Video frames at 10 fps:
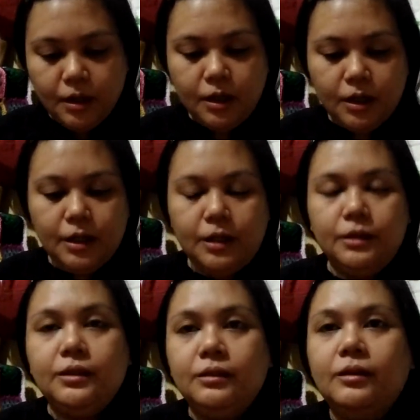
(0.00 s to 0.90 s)

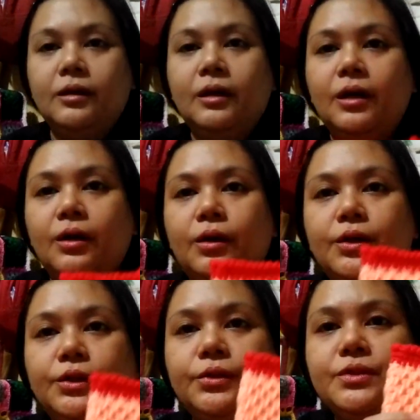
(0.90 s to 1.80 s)
uh,
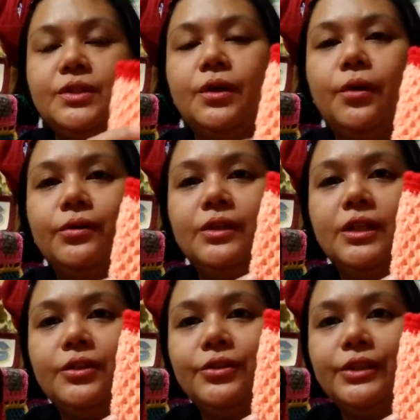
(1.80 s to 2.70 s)
using
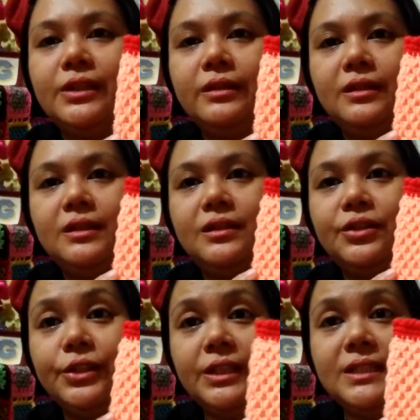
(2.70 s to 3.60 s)
only 30
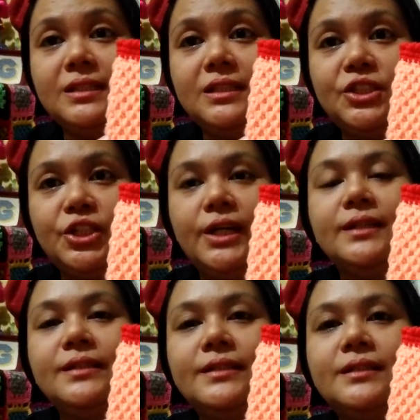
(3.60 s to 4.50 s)

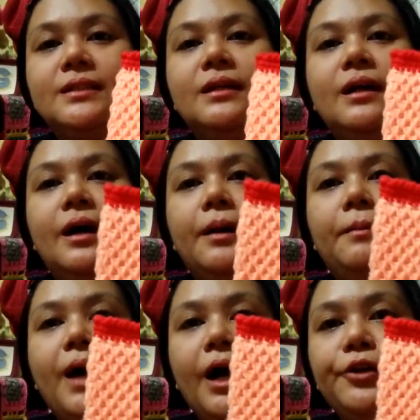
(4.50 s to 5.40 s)
stitches
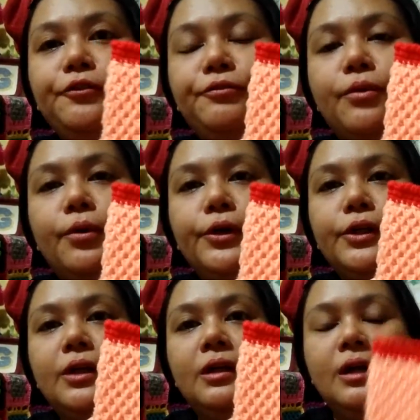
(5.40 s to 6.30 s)
back and forth.
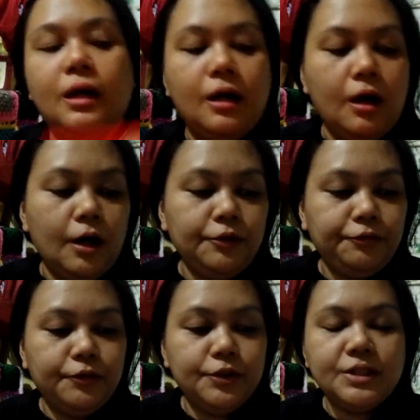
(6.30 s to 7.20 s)
At
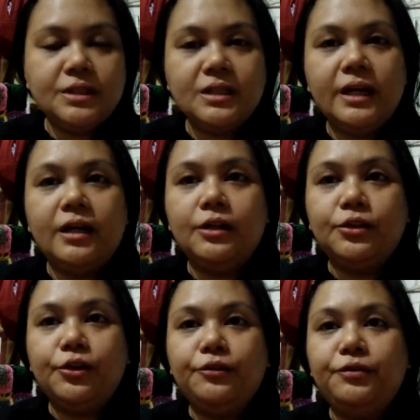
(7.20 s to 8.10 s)
first, I
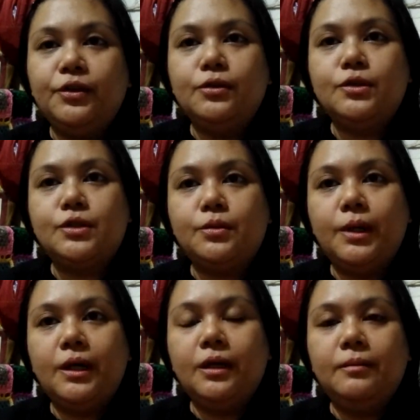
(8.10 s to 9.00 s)
got confused
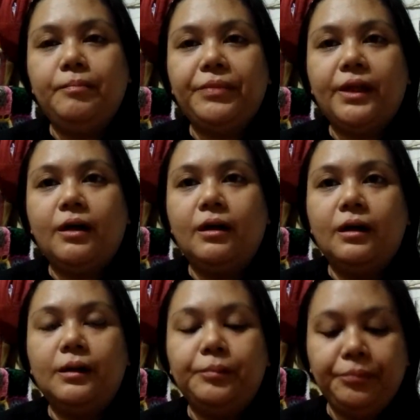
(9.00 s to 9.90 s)
with
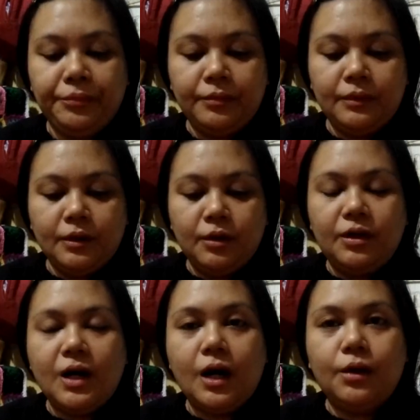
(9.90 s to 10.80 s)
uh,
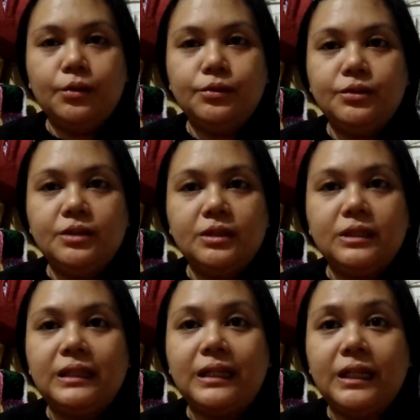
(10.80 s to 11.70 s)
round
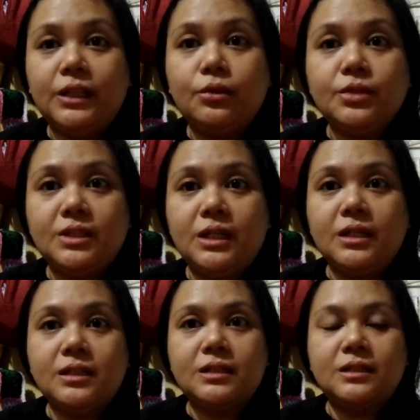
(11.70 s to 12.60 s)
3 to
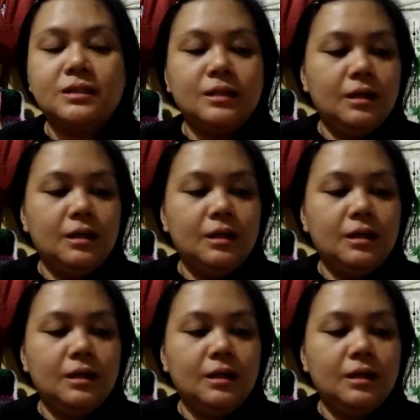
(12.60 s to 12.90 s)
6,